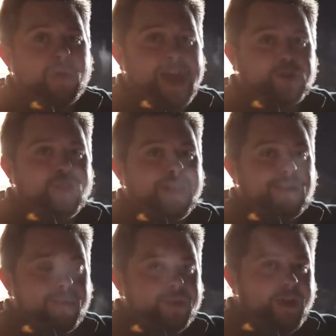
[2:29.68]
protection than
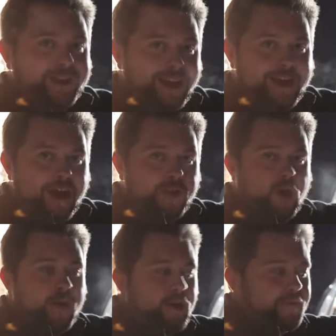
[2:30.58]
something like a
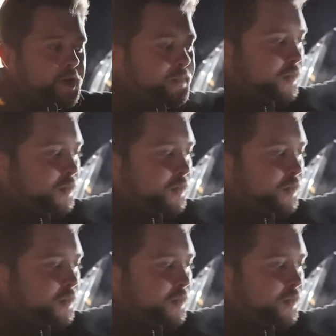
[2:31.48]
soft cover.